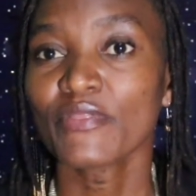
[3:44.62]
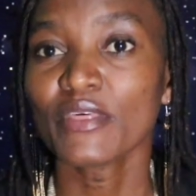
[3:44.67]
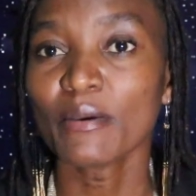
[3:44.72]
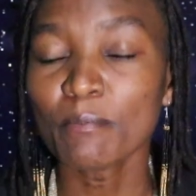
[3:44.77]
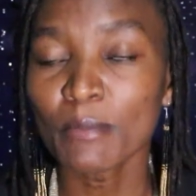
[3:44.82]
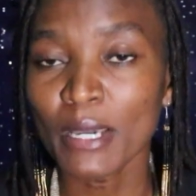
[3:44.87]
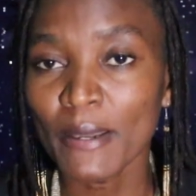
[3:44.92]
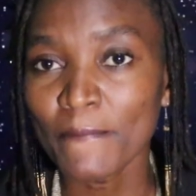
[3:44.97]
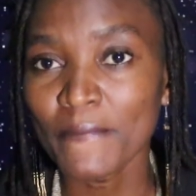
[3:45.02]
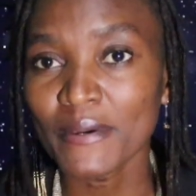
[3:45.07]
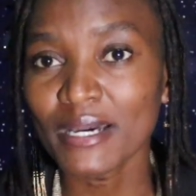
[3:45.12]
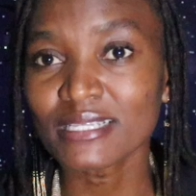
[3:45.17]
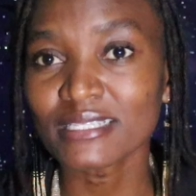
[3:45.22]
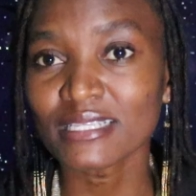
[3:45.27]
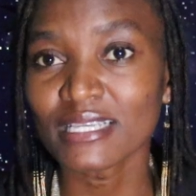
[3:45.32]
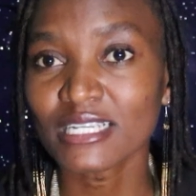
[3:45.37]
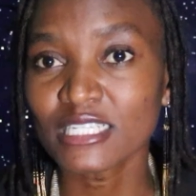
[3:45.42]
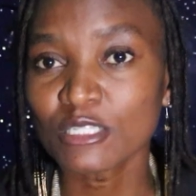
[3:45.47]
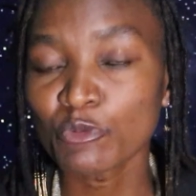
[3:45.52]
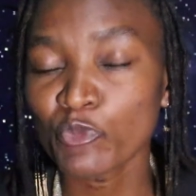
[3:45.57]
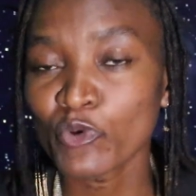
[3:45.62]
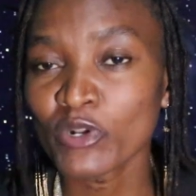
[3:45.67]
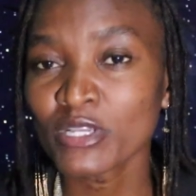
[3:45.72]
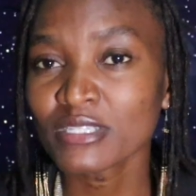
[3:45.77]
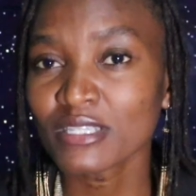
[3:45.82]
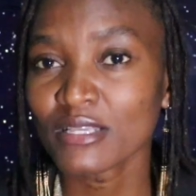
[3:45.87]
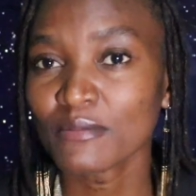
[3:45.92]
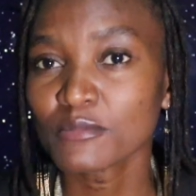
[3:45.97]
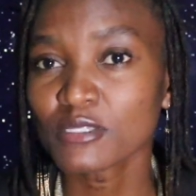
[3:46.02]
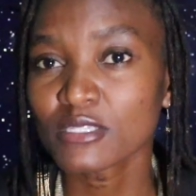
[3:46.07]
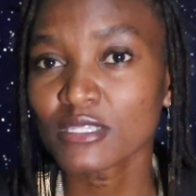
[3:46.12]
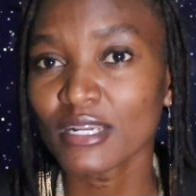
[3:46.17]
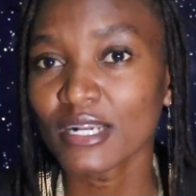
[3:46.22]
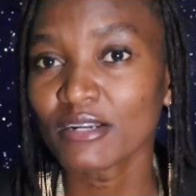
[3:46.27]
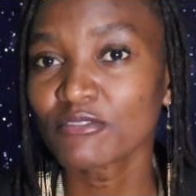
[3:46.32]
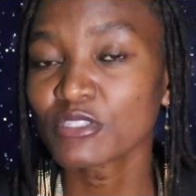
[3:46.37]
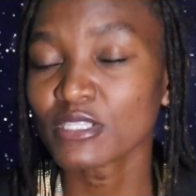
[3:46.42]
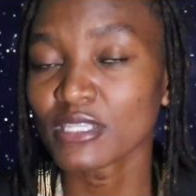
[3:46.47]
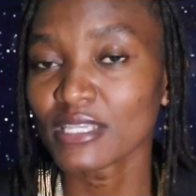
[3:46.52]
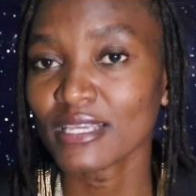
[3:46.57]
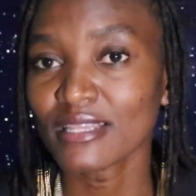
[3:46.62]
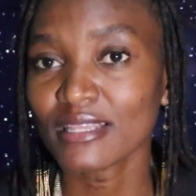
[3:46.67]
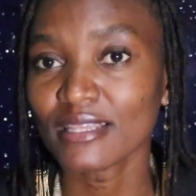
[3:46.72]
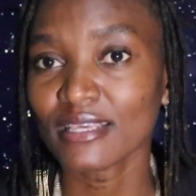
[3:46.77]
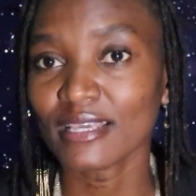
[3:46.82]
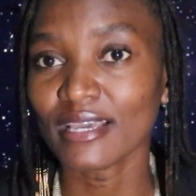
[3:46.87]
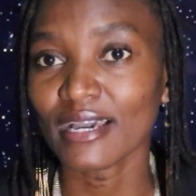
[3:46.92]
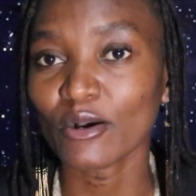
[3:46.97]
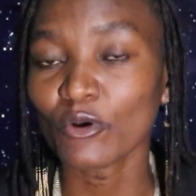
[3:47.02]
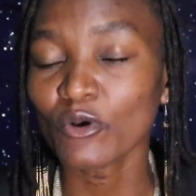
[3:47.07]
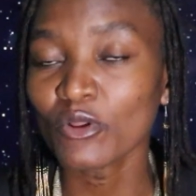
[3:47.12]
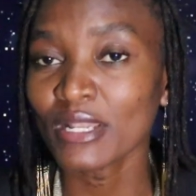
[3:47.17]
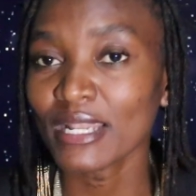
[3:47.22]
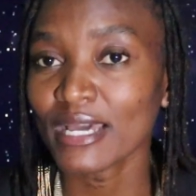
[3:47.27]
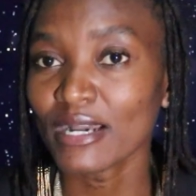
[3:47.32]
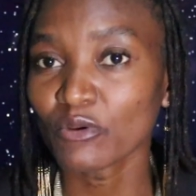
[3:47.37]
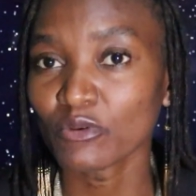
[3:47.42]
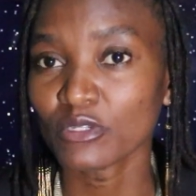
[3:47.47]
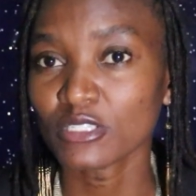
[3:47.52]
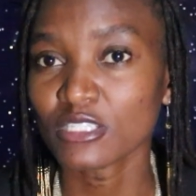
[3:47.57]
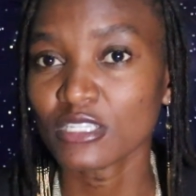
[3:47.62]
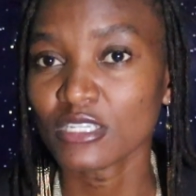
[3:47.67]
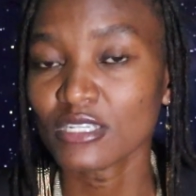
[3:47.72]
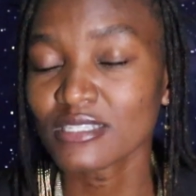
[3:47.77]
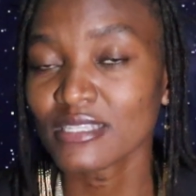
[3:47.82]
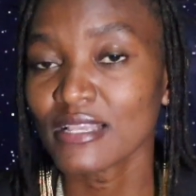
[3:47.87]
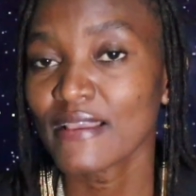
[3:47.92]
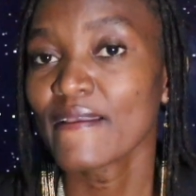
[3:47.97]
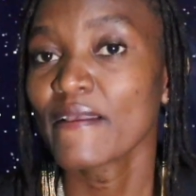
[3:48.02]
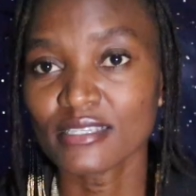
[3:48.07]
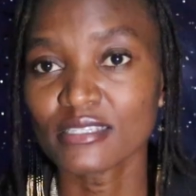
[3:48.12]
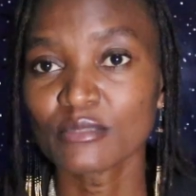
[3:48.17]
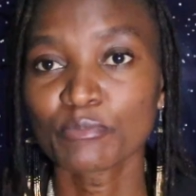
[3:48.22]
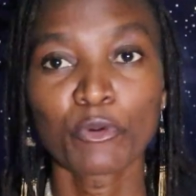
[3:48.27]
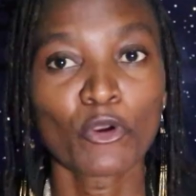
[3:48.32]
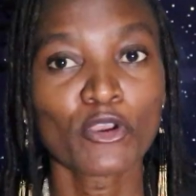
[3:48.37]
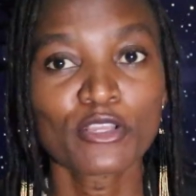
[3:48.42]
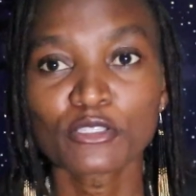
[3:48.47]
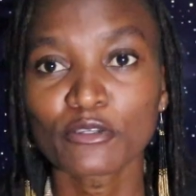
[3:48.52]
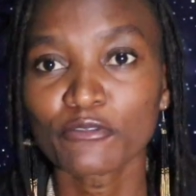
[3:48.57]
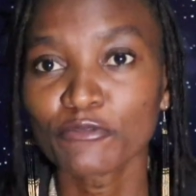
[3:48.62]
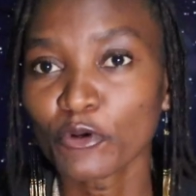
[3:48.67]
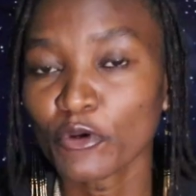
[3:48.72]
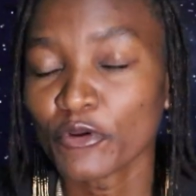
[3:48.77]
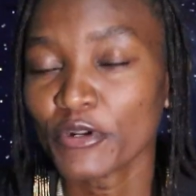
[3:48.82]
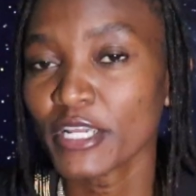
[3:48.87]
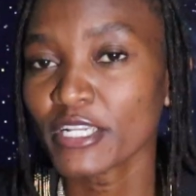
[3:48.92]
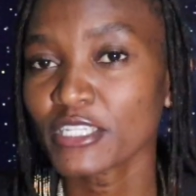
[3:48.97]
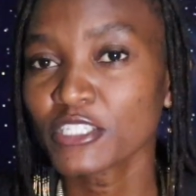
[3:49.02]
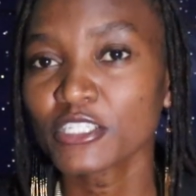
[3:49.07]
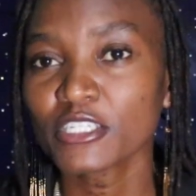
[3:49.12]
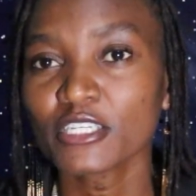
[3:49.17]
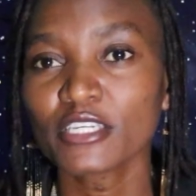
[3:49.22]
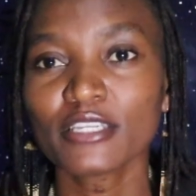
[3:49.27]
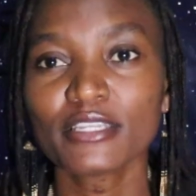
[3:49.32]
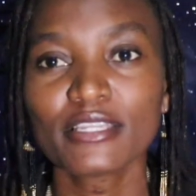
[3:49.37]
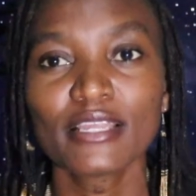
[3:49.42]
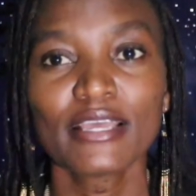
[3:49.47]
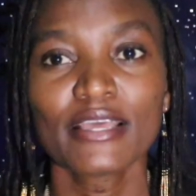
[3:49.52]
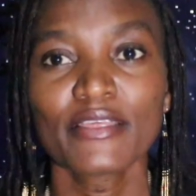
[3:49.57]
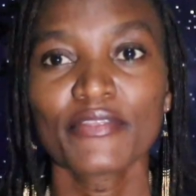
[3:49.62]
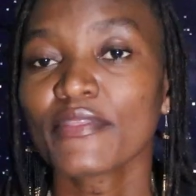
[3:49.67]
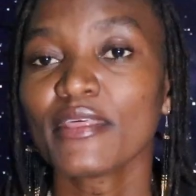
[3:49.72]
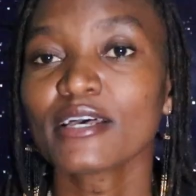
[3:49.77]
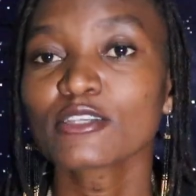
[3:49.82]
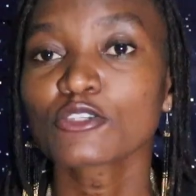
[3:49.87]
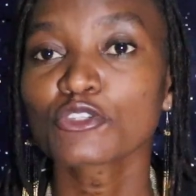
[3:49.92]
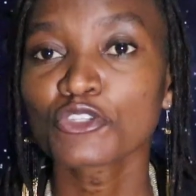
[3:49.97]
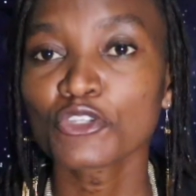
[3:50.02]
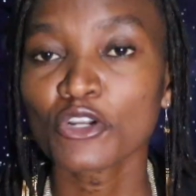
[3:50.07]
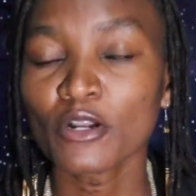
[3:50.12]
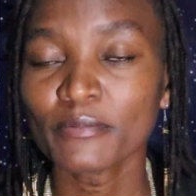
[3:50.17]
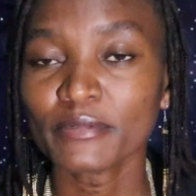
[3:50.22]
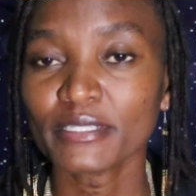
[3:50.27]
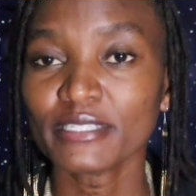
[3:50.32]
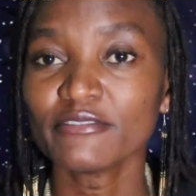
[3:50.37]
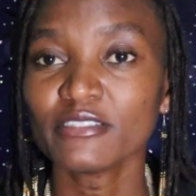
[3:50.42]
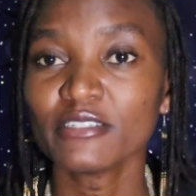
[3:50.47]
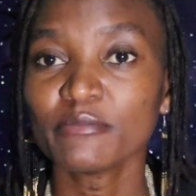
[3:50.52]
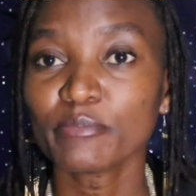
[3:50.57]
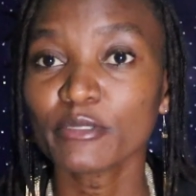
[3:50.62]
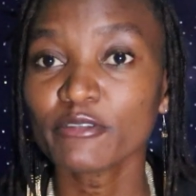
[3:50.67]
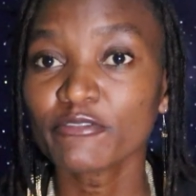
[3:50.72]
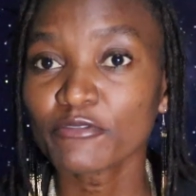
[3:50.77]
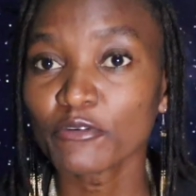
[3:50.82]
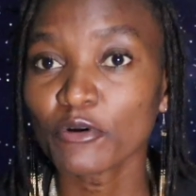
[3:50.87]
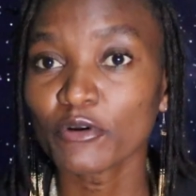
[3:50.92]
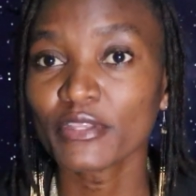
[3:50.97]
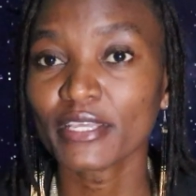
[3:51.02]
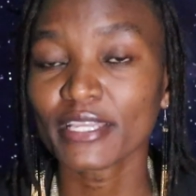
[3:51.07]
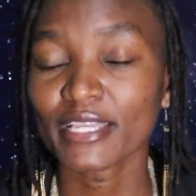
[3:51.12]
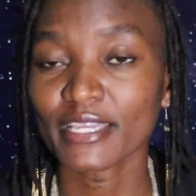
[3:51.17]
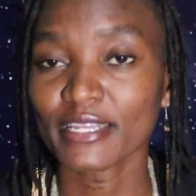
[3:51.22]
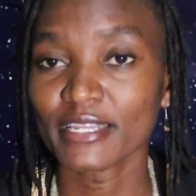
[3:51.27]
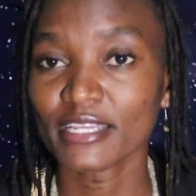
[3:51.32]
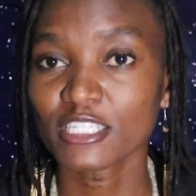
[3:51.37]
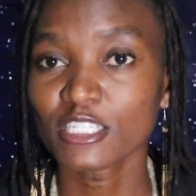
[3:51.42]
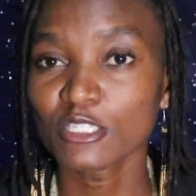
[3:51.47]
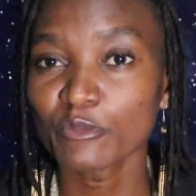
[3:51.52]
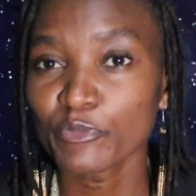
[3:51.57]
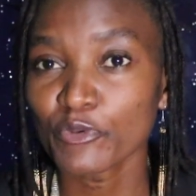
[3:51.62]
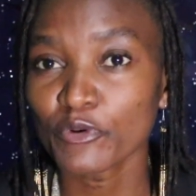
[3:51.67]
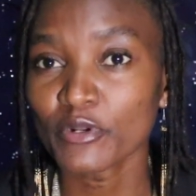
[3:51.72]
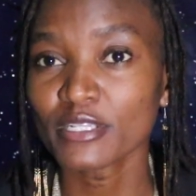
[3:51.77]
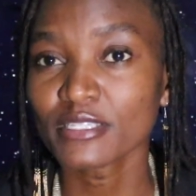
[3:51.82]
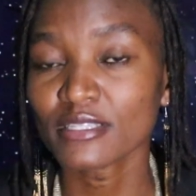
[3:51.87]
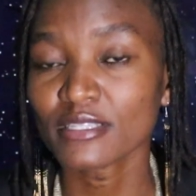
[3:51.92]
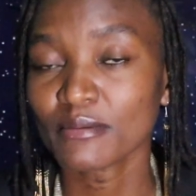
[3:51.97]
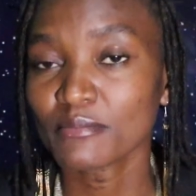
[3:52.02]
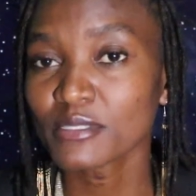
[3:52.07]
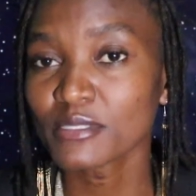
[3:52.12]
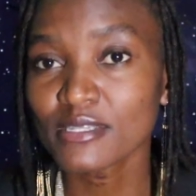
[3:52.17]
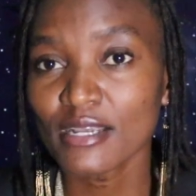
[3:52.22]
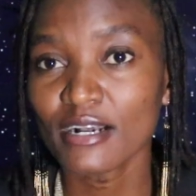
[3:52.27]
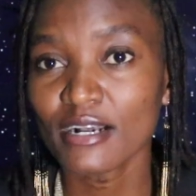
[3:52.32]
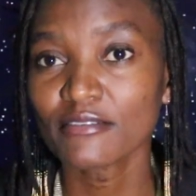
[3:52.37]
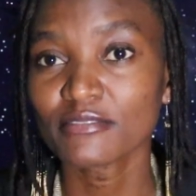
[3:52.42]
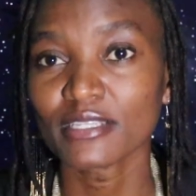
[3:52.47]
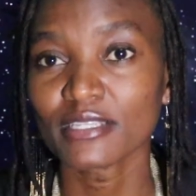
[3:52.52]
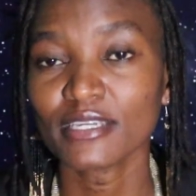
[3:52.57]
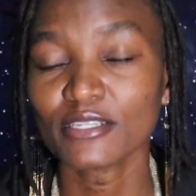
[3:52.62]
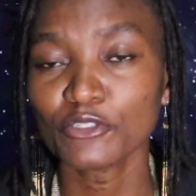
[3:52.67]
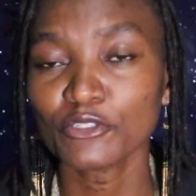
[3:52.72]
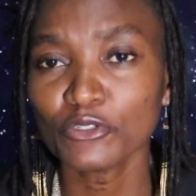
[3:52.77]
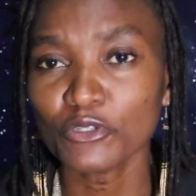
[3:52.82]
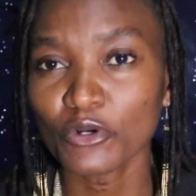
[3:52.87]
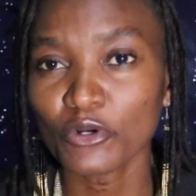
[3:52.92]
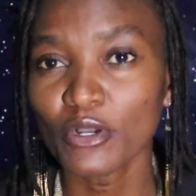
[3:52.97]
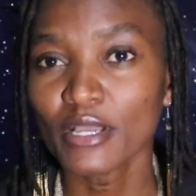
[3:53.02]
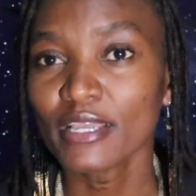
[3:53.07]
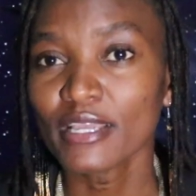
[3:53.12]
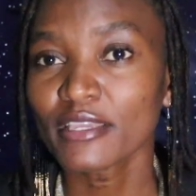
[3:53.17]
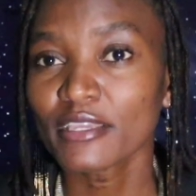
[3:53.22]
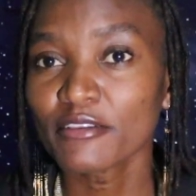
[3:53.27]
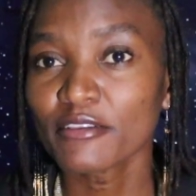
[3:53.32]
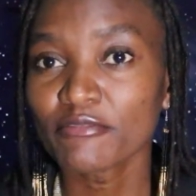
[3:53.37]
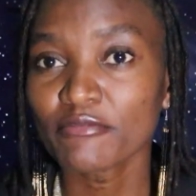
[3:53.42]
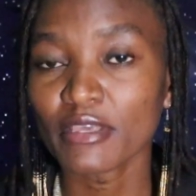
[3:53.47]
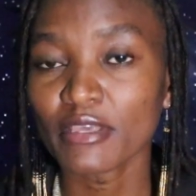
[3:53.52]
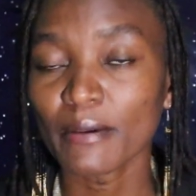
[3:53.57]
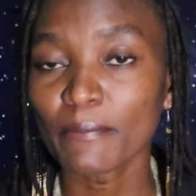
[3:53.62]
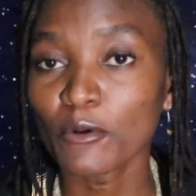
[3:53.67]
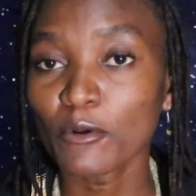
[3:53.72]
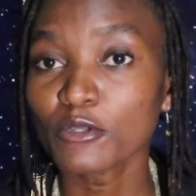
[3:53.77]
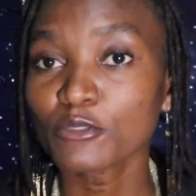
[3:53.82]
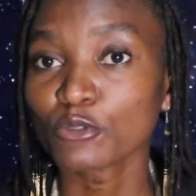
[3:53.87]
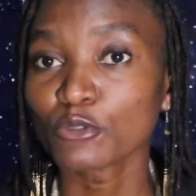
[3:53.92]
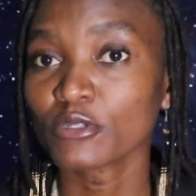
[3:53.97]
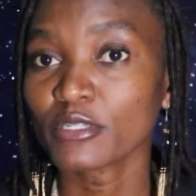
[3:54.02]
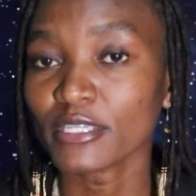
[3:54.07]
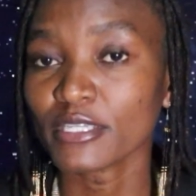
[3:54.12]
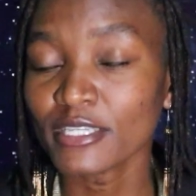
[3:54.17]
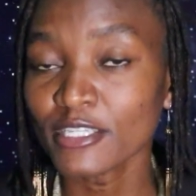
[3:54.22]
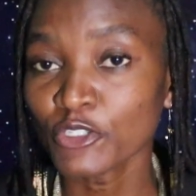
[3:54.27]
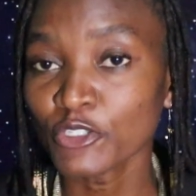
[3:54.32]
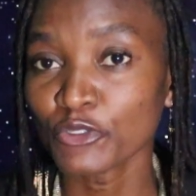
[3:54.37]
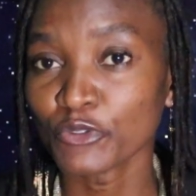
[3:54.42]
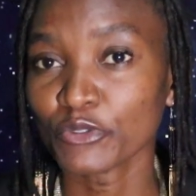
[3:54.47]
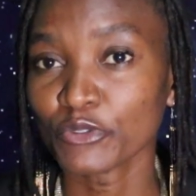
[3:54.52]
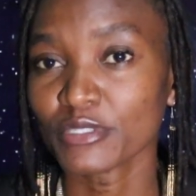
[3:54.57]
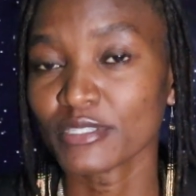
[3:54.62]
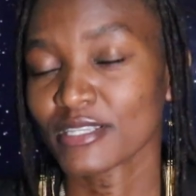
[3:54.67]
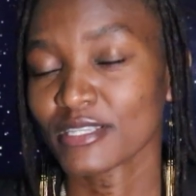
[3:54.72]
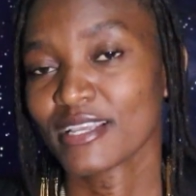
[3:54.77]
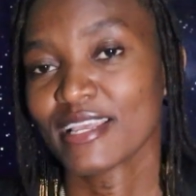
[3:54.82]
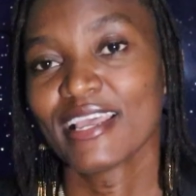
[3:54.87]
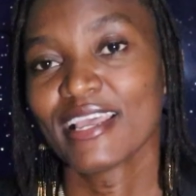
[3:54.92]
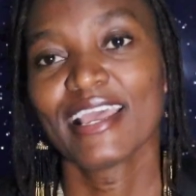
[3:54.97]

the members express themselves in their own languages, there's points of correction. They are stopped even before they can express themselves and, give their points on issues.